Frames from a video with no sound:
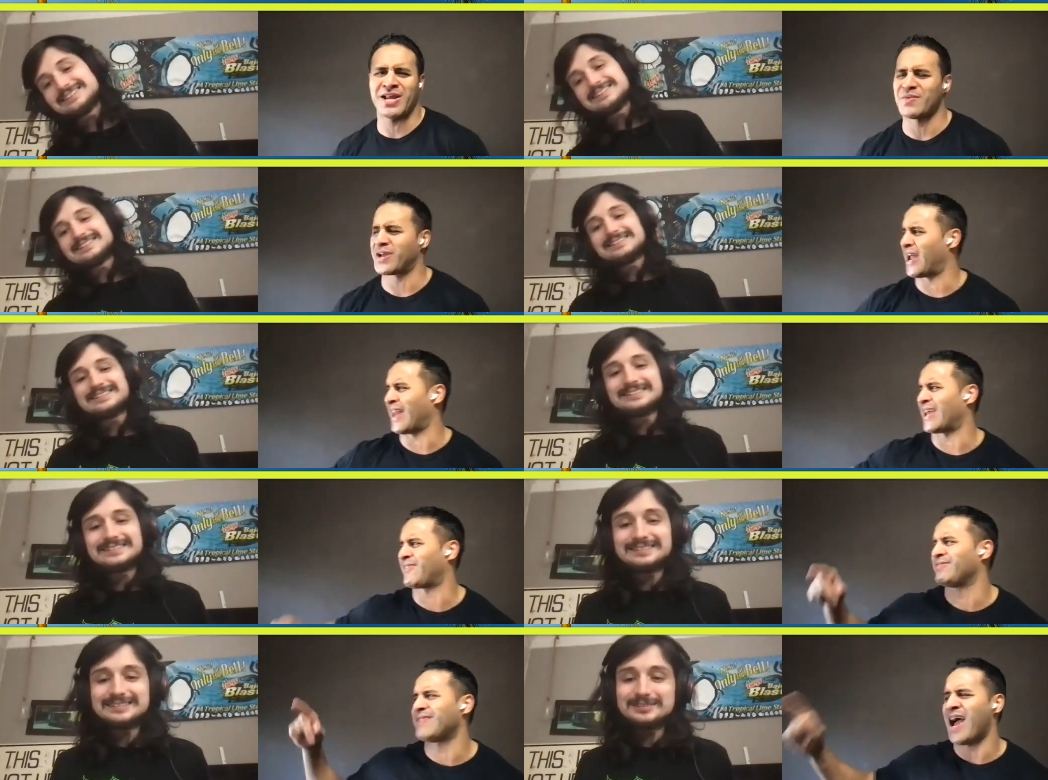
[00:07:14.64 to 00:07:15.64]
Speaker 1: I would have gotten like
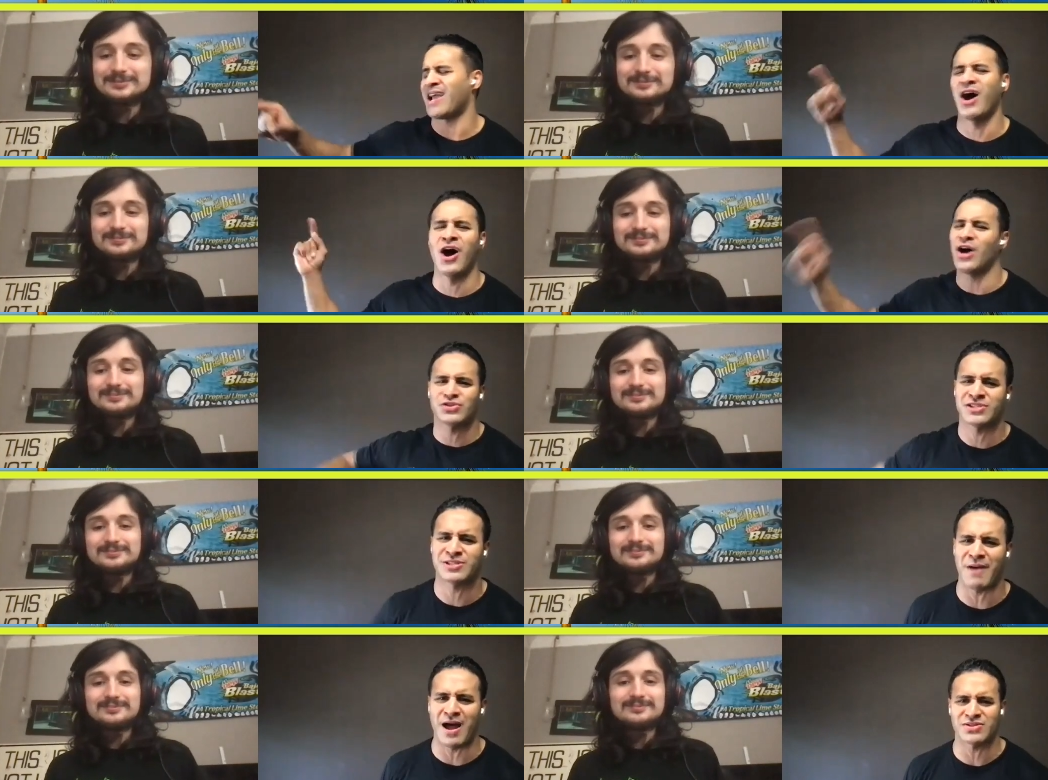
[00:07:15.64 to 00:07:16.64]
900
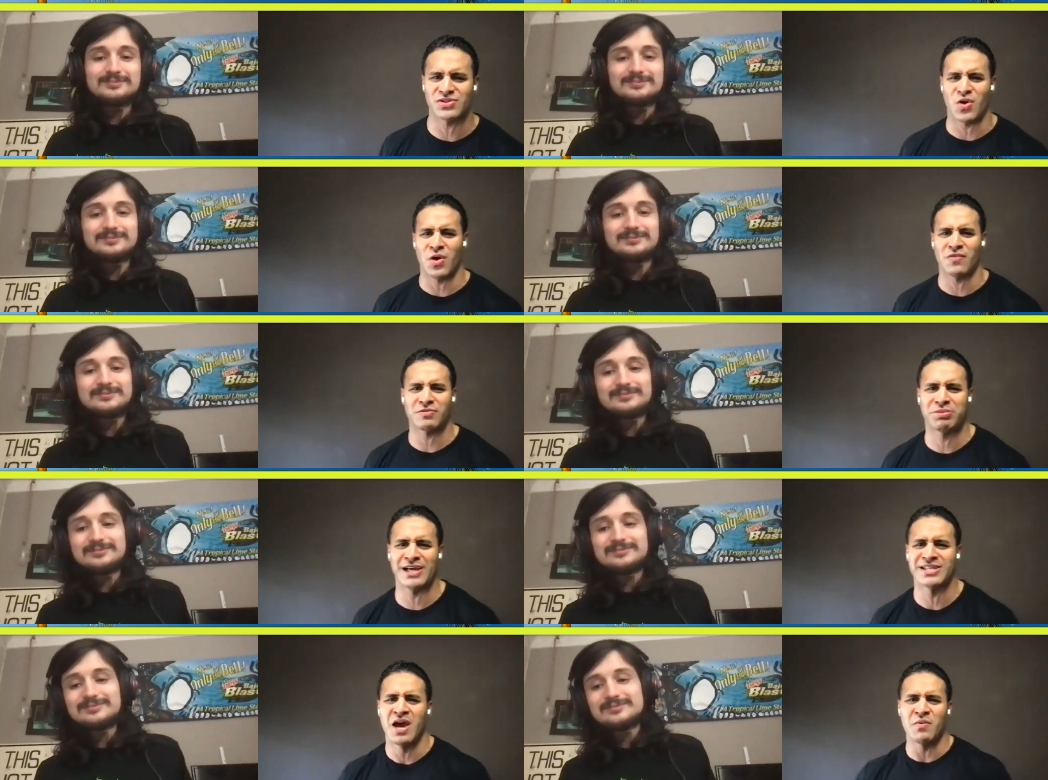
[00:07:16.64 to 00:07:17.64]
sponsors all over the place.
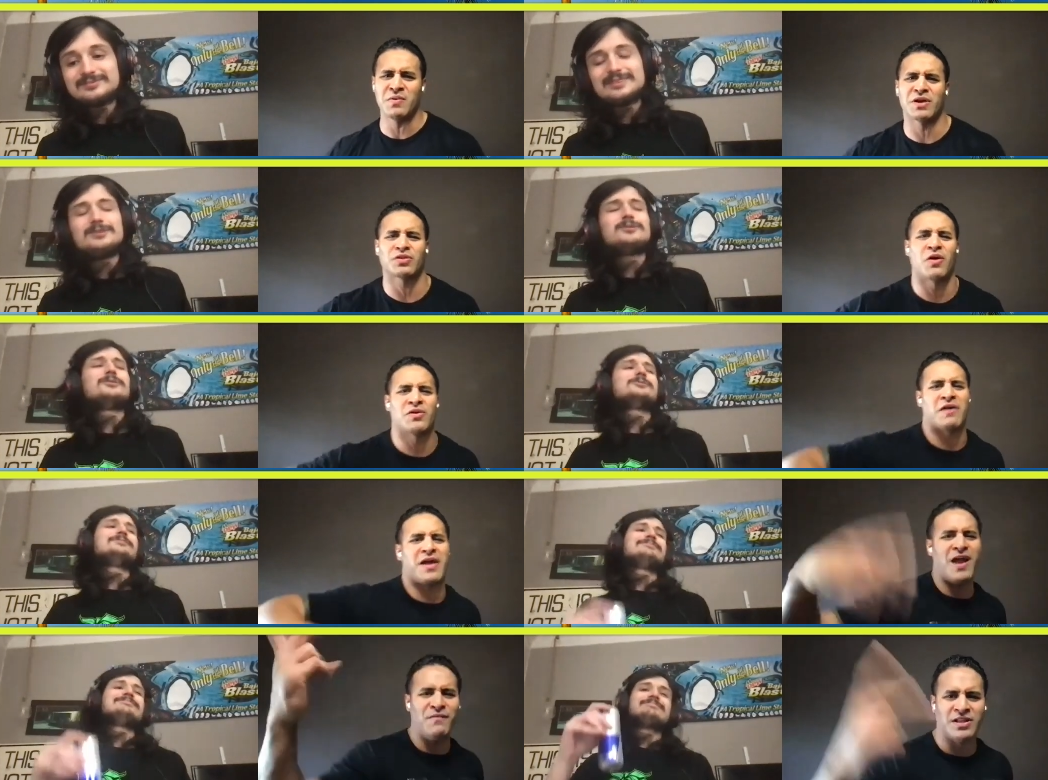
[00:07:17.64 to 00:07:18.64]
We were throwing out
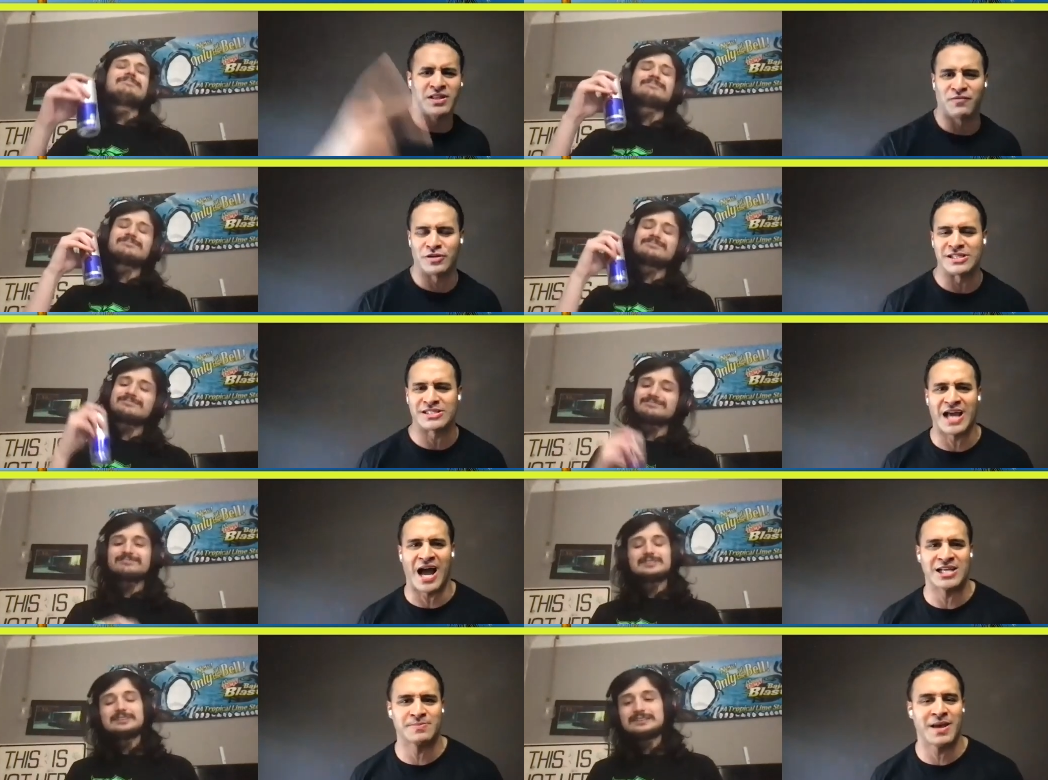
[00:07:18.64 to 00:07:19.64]
everything for these guys,
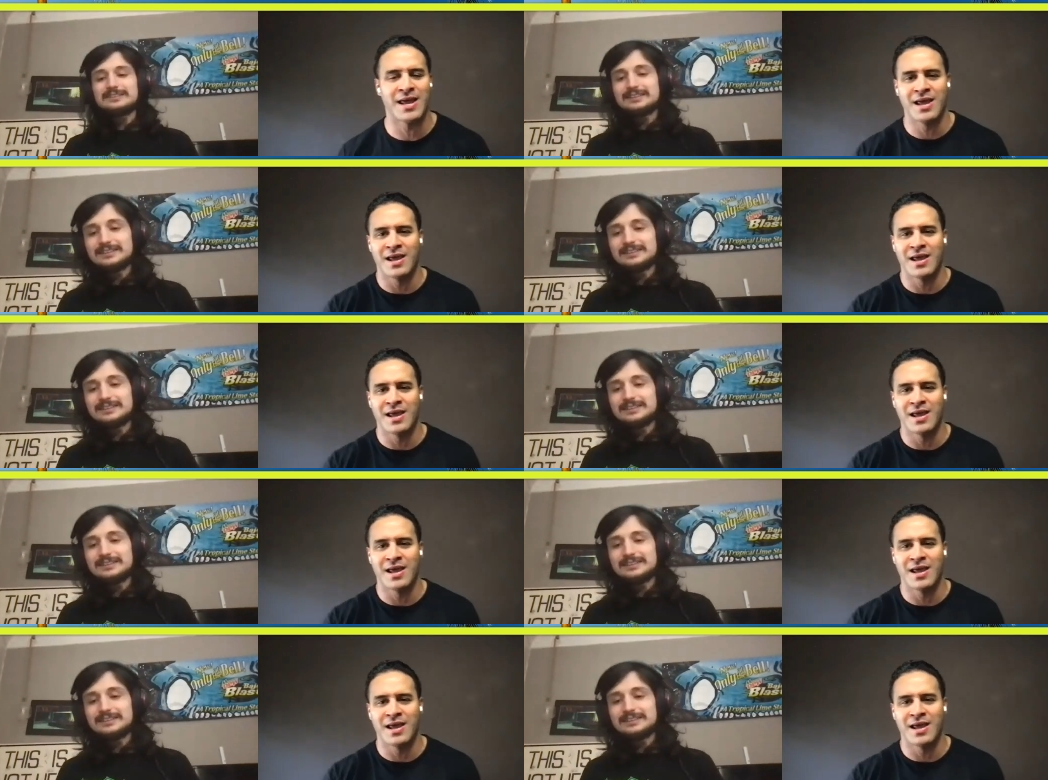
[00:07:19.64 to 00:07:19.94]
man.